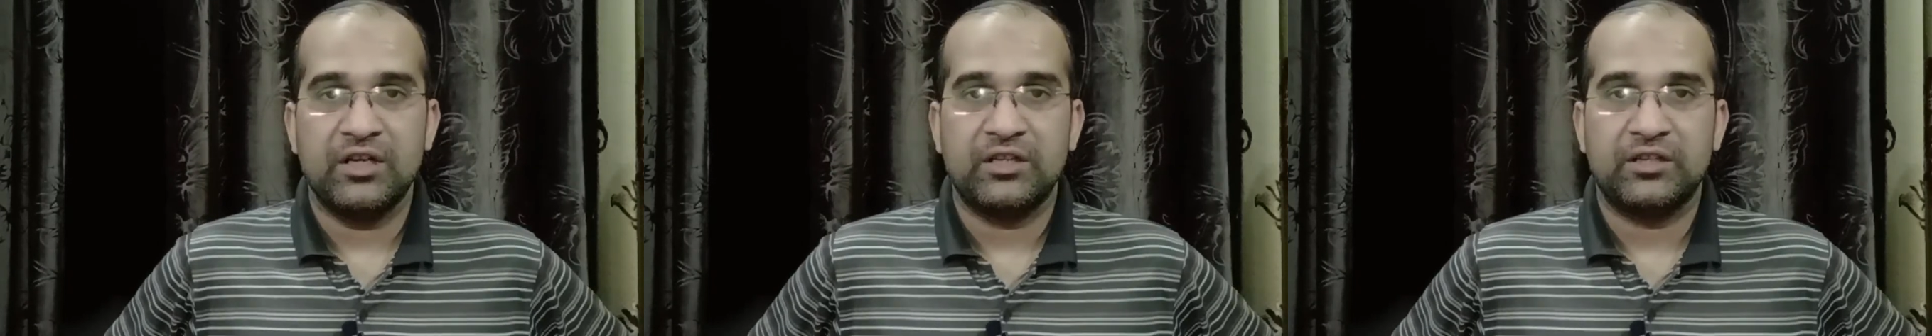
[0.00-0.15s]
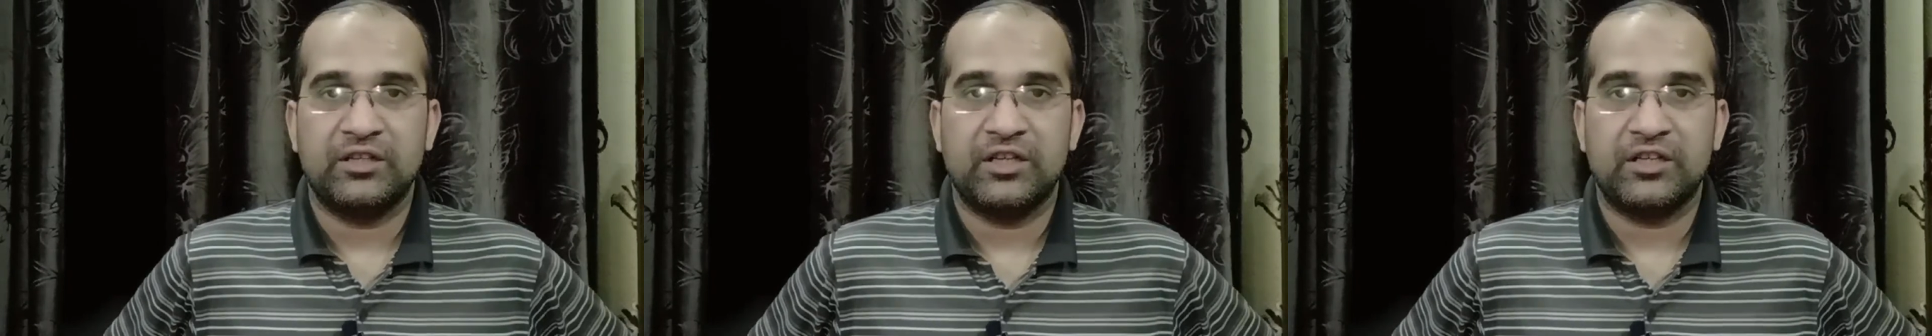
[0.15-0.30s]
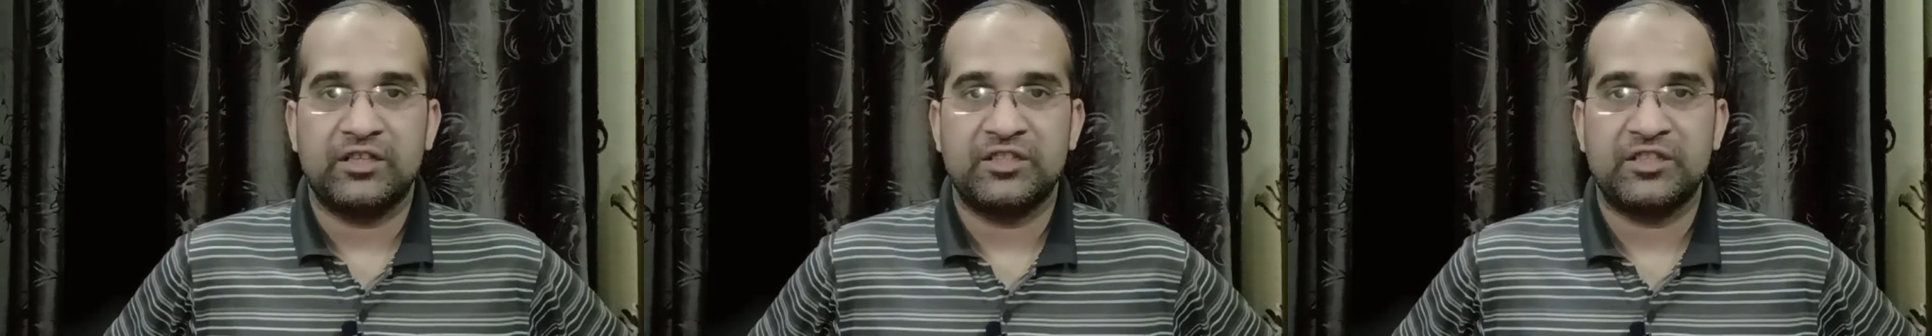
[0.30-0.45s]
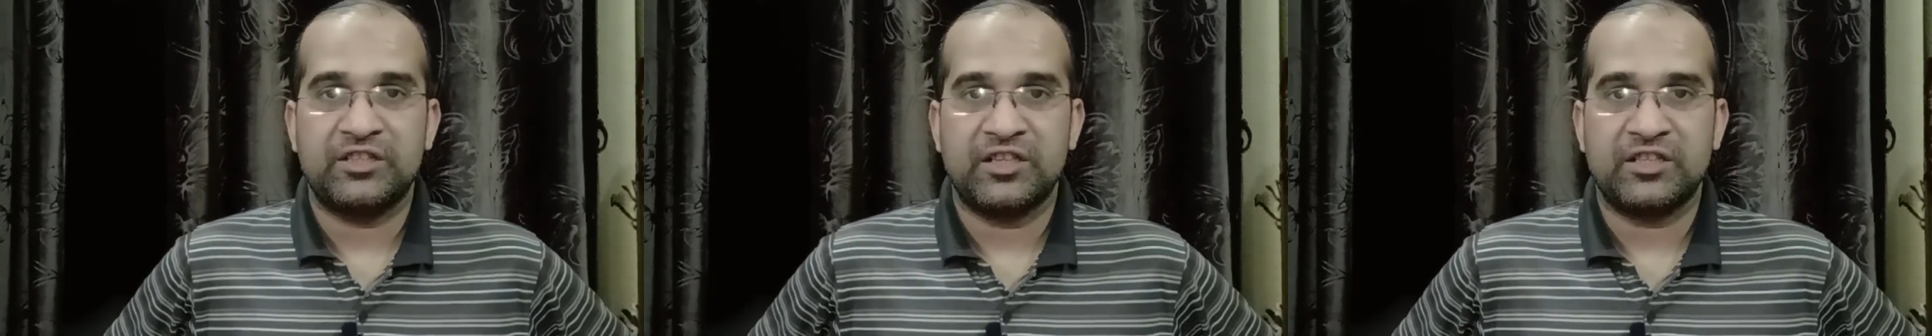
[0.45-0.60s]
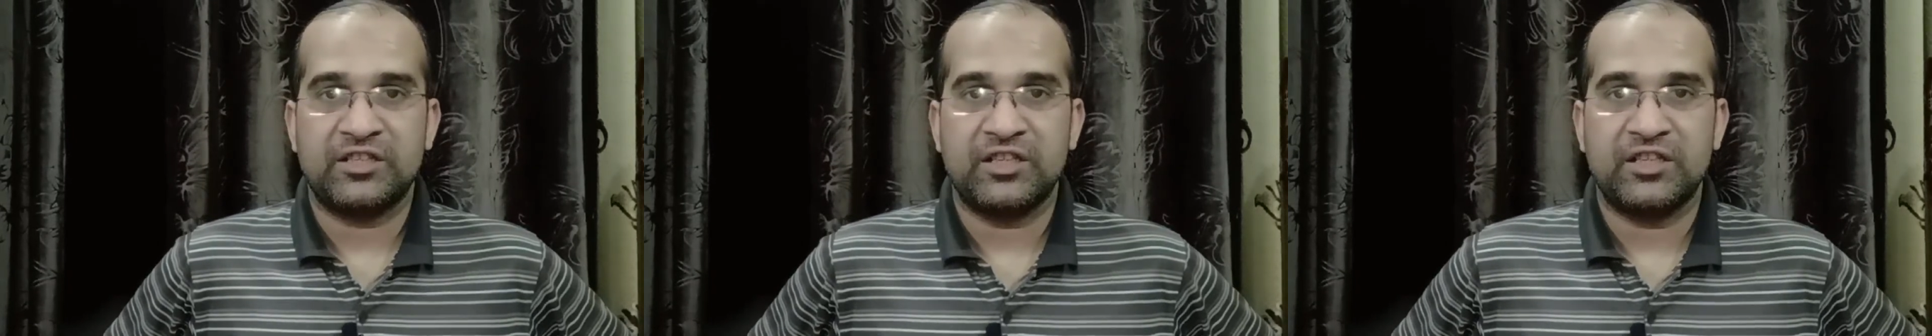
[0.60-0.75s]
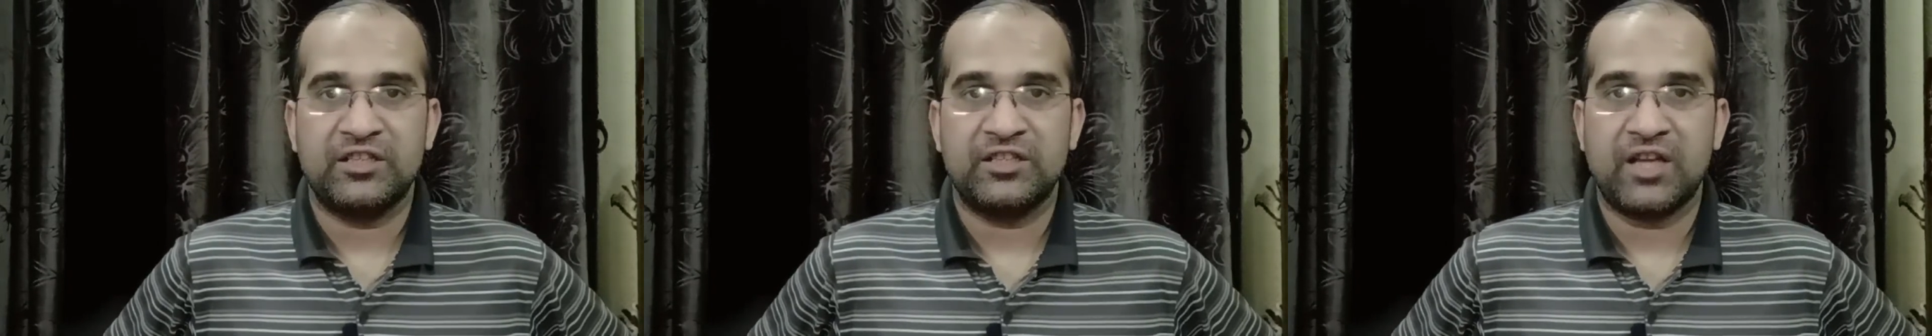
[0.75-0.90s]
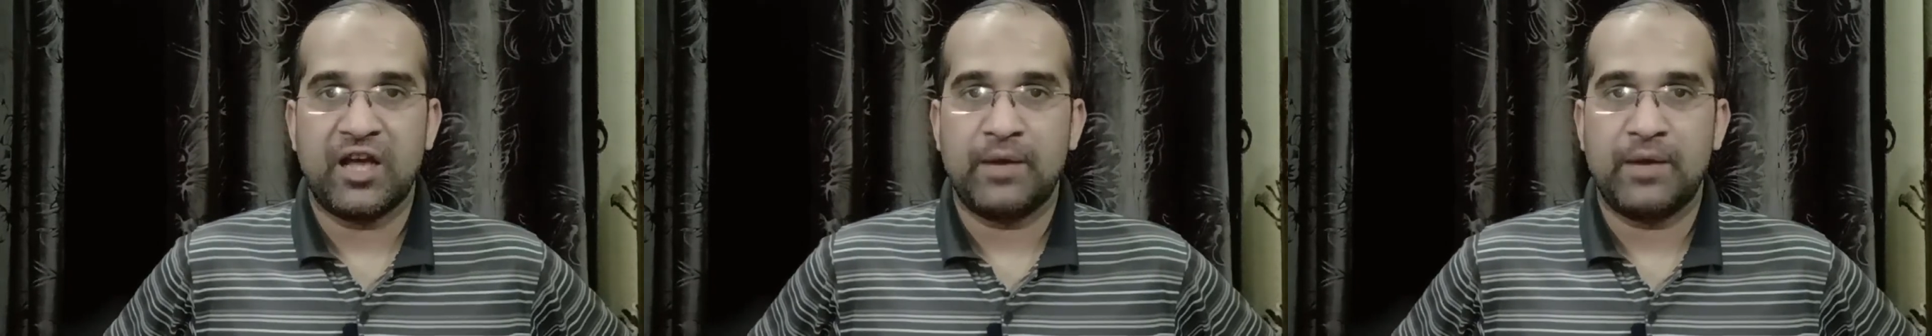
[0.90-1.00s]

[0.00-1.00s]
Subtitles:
The registration is